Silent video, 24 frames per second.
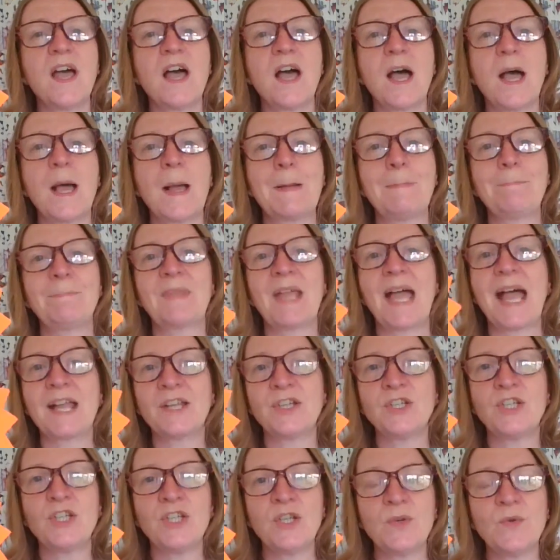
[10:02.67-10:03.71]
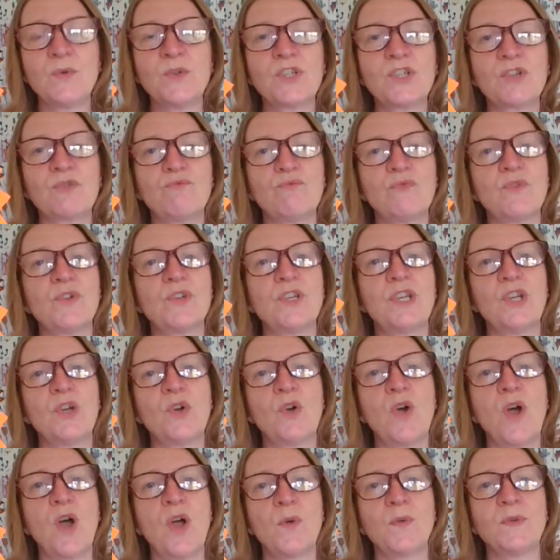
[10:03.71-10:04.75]
and use to run
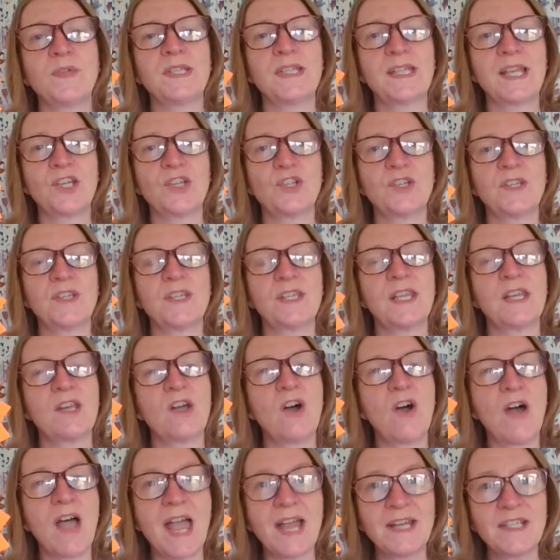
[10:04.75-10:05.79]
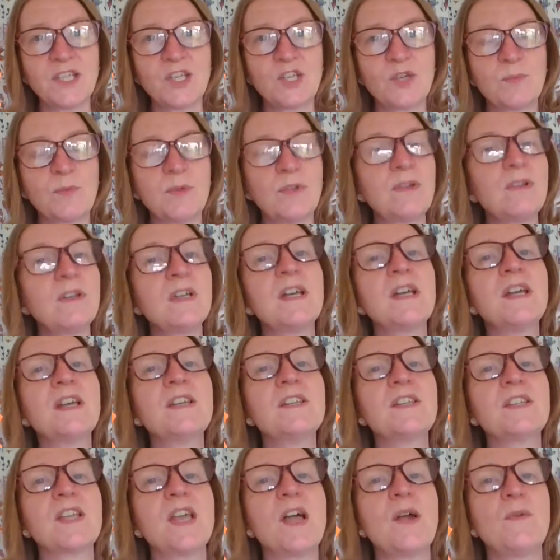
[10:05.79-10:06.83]
your own sessions. They are editable,
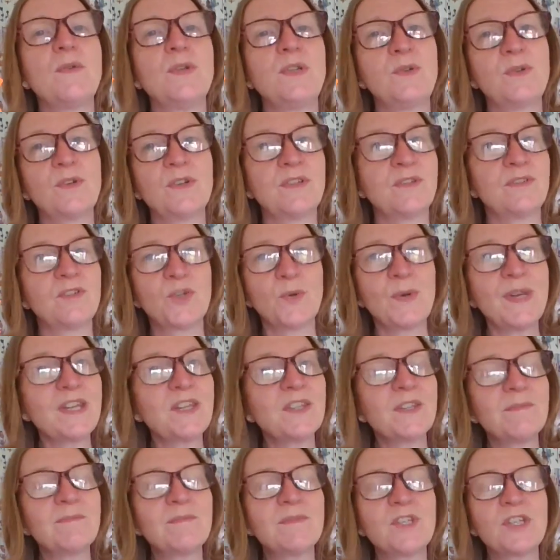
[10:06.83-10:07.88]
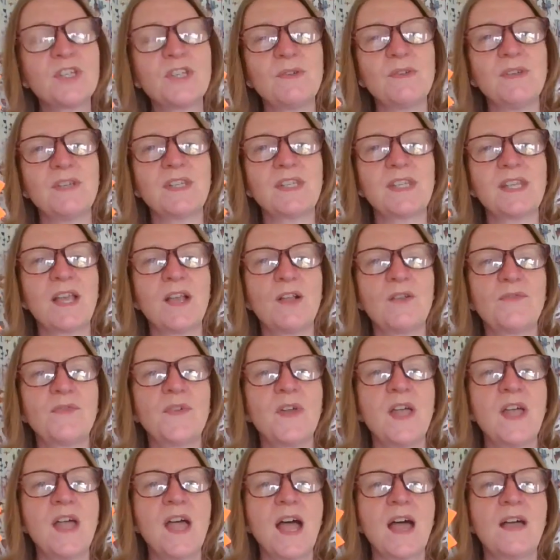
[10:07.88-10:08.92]
so you can tweak them to suit yourself,
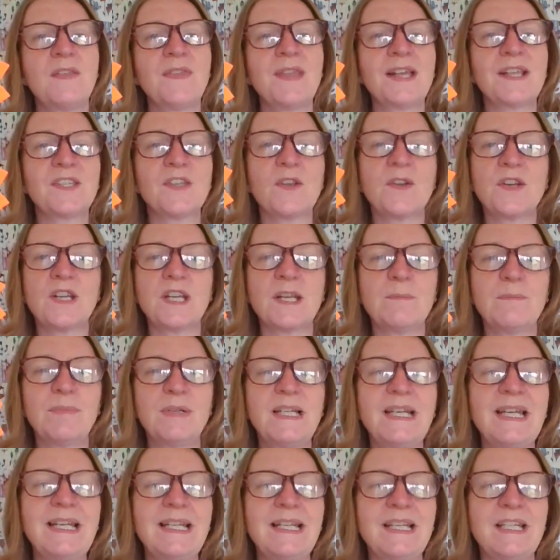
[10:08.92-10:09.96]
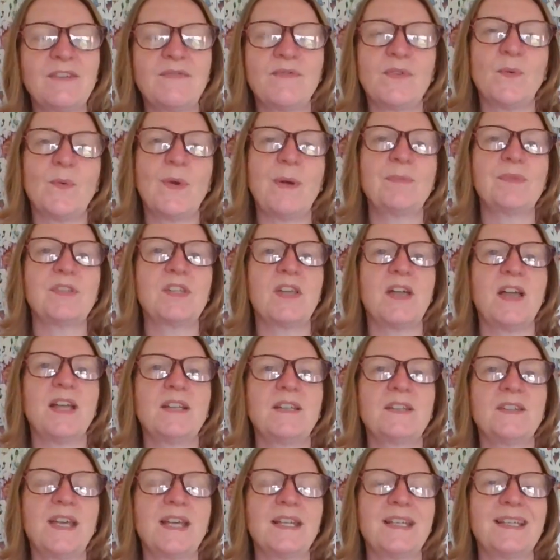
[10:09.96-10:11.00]
and that's on a completely different website.
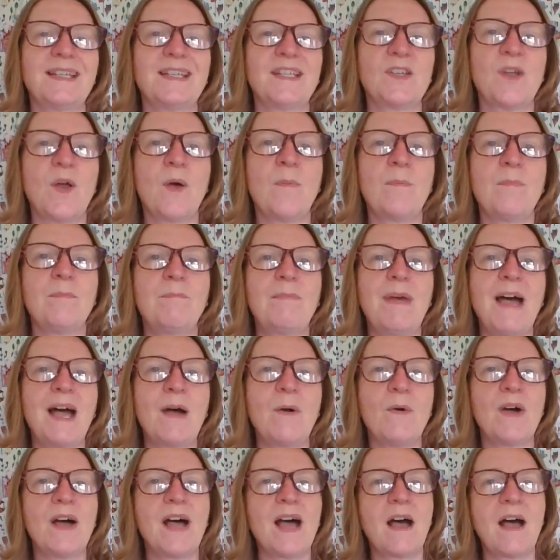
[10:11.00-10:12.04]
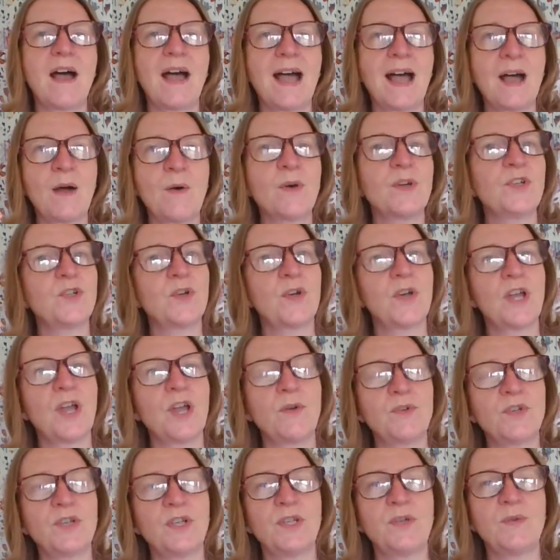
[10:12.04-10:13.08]
That is on
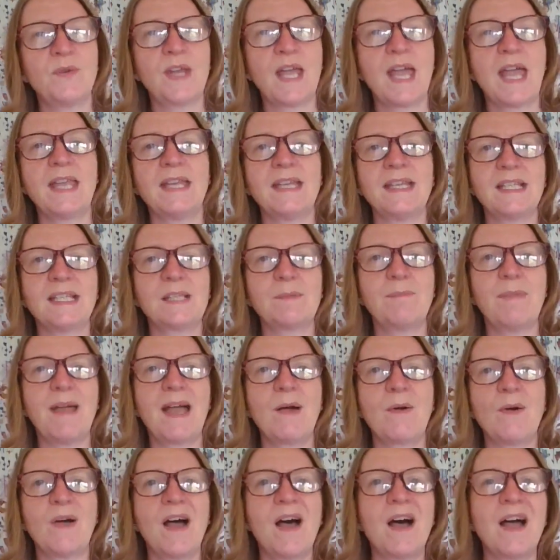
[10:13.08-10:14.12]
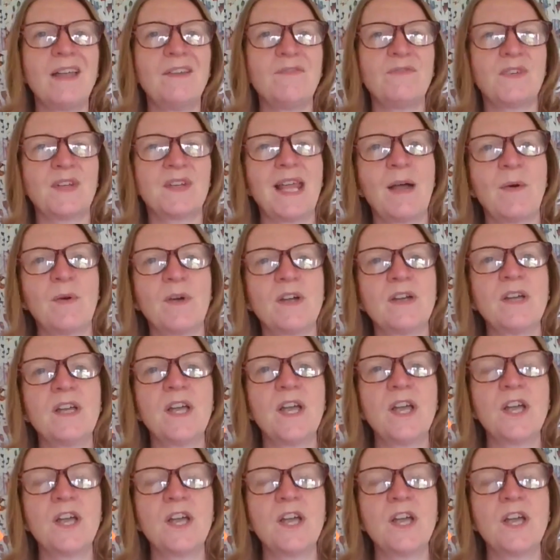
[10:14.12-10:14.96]
powerhour.co.uk. It's power-hour.co.uk,